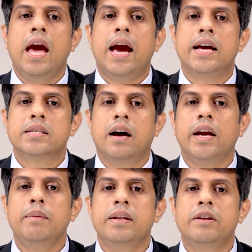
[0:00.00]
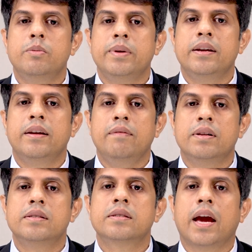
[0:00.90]
as high bilirubin
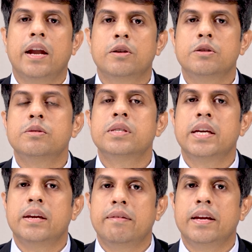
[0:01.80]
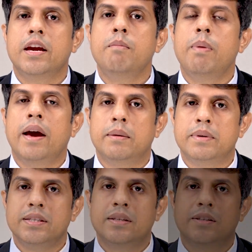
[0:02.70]
levels can cause hearing impairment.